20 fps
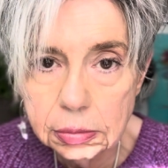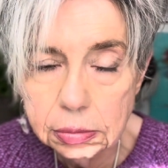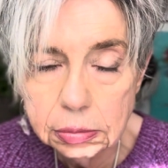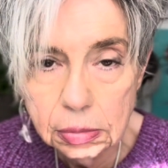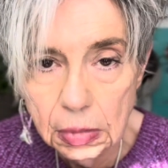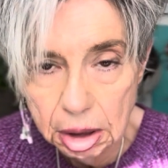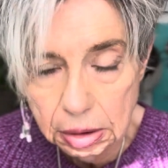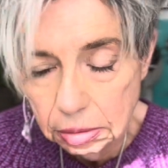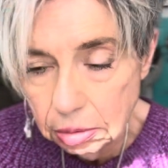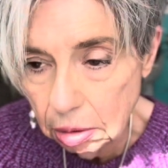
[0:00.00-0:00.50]

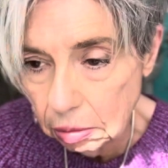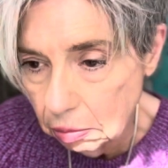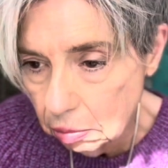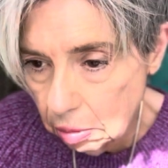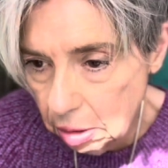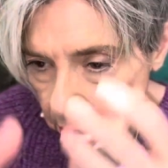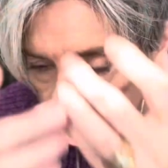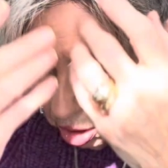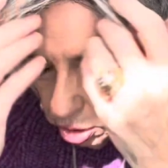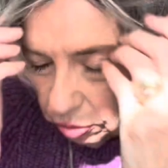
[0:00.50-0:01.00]
I don't know.
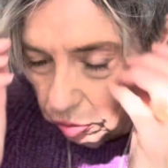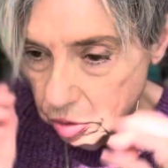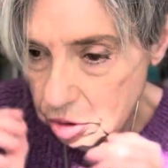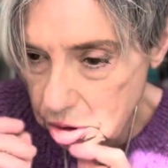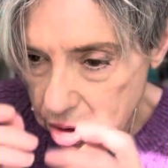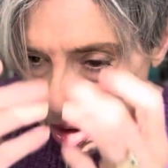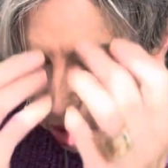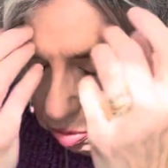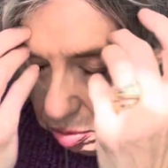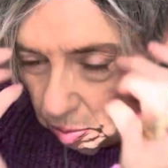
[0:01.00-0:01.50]
You could
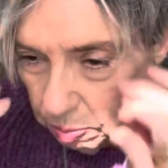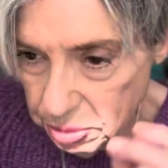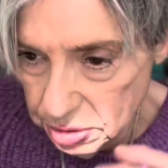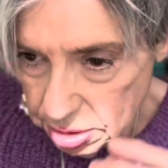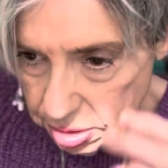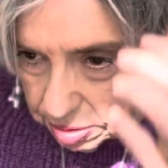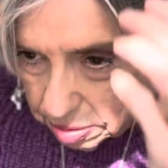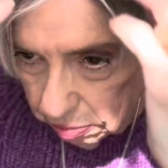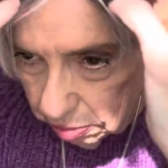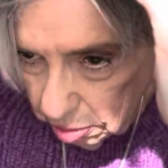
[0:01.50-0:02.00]
just sort of
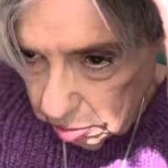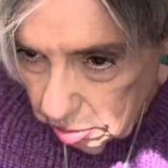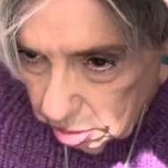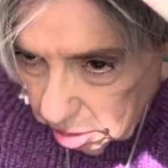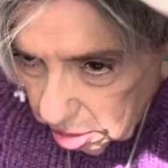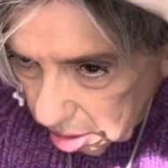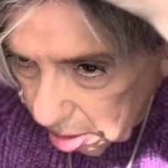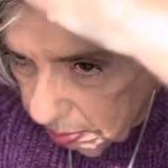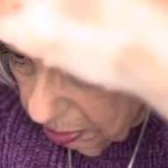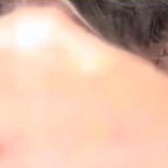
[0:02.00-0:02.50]
piece her out a
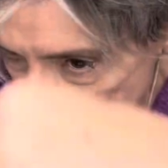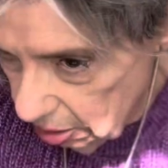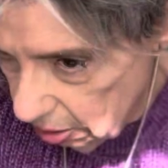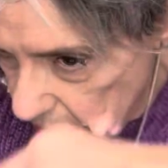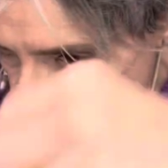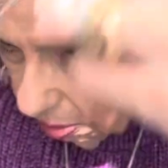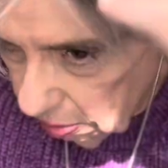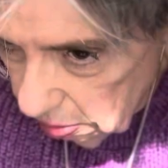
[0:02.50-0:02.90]
little bit here.